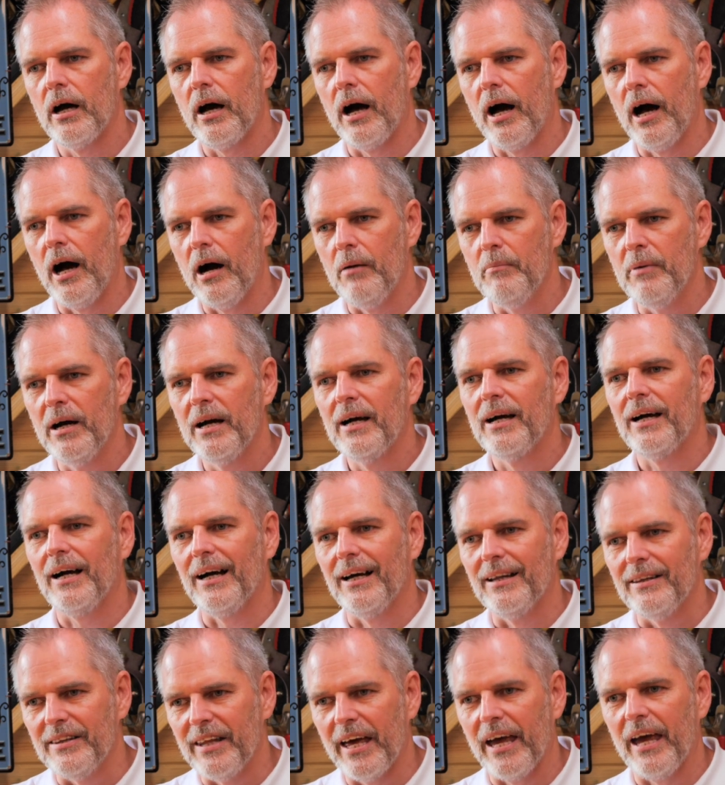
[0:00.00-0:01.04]

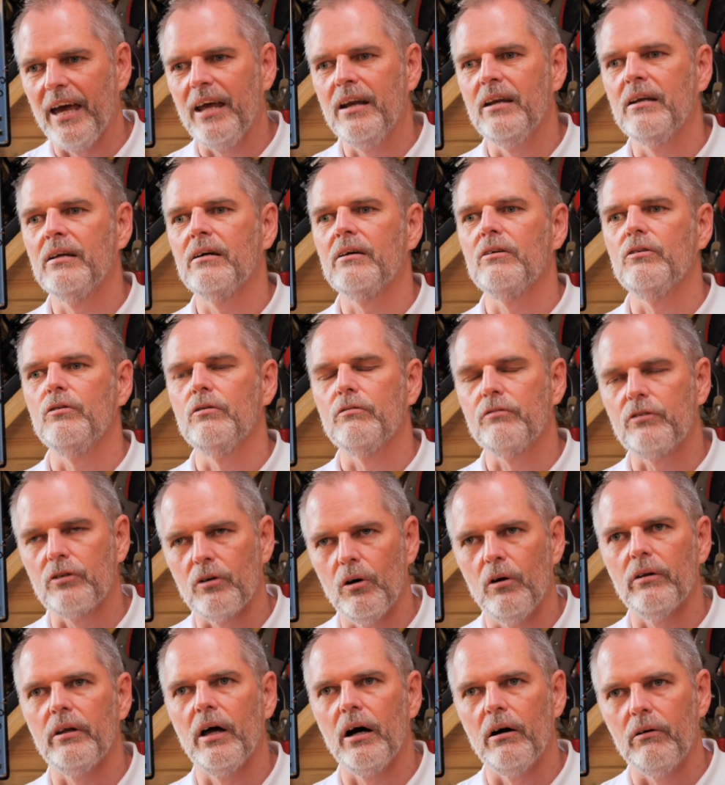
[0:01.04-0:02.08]
And then you've
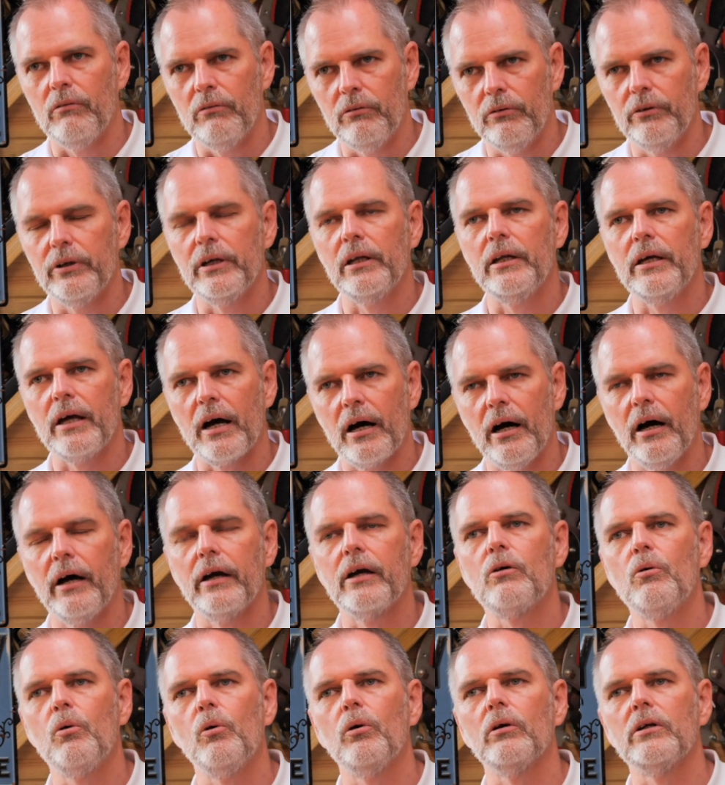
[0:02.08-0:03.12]
got that really high
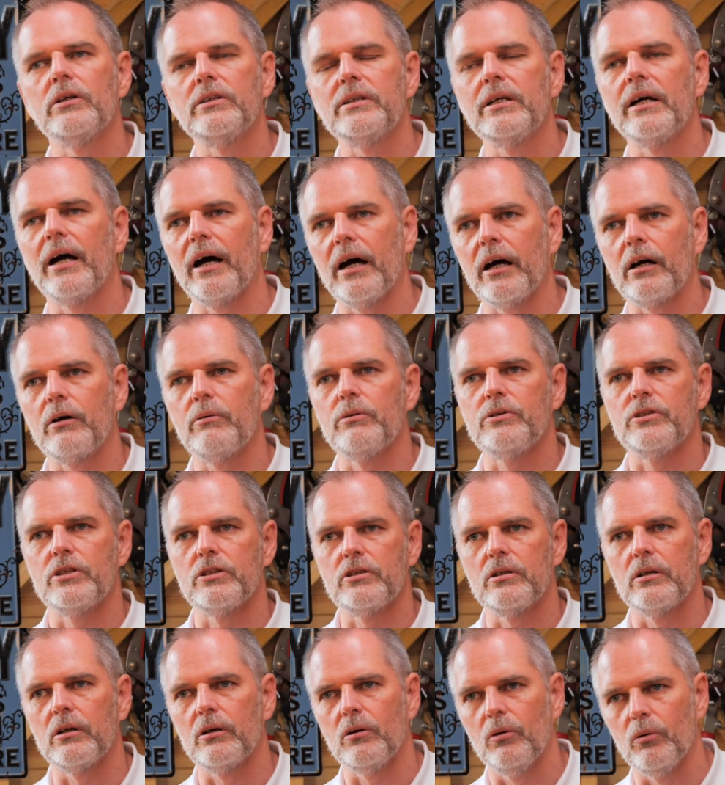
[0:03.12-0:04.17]
quality
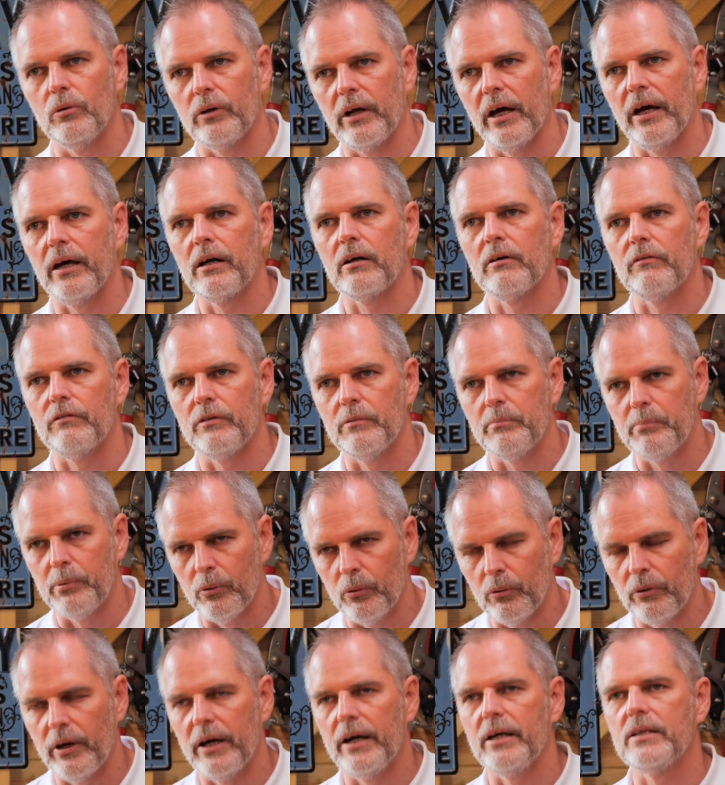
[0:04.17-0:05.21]
acquisition codec of the
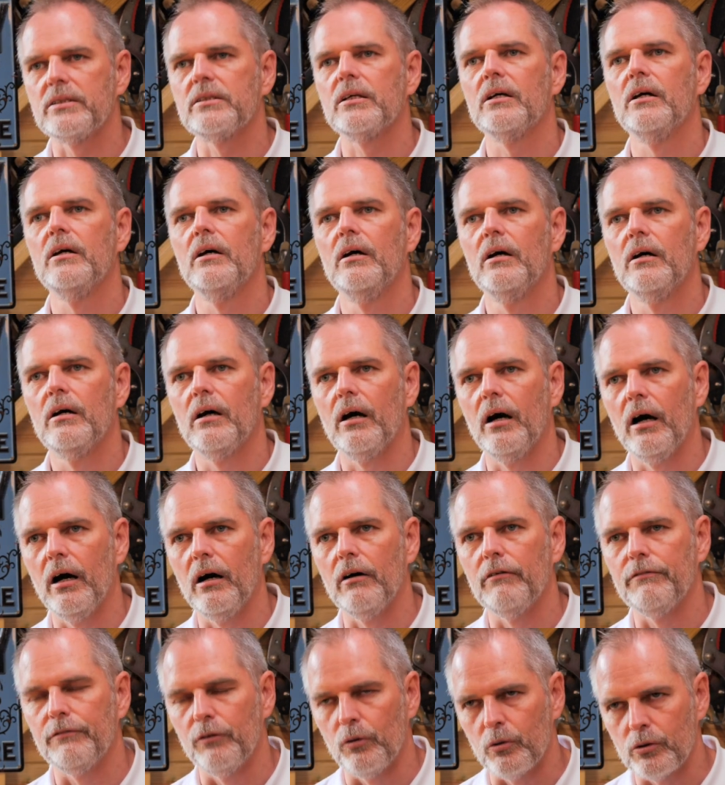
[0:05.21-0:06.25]
ProRes
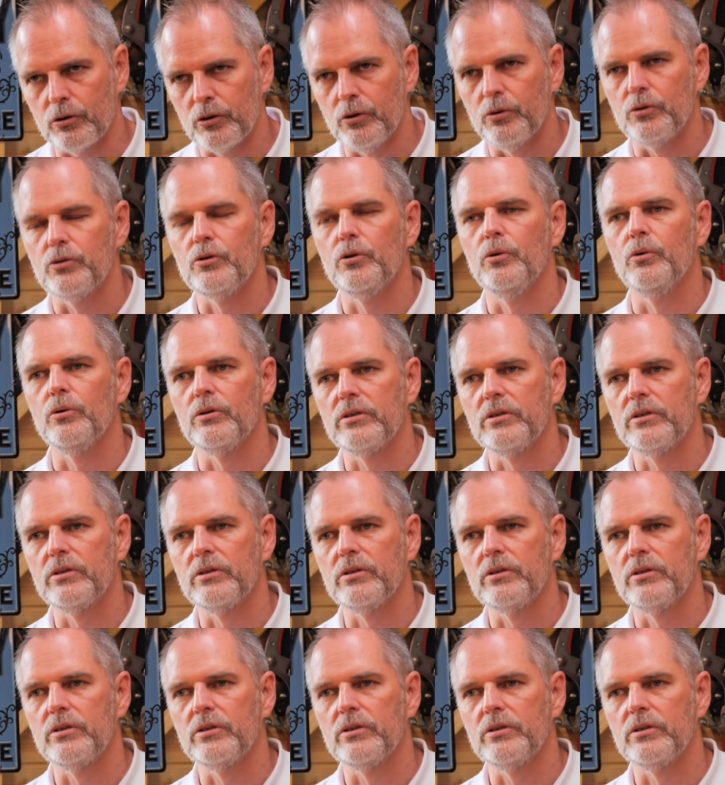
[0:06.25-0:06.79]
422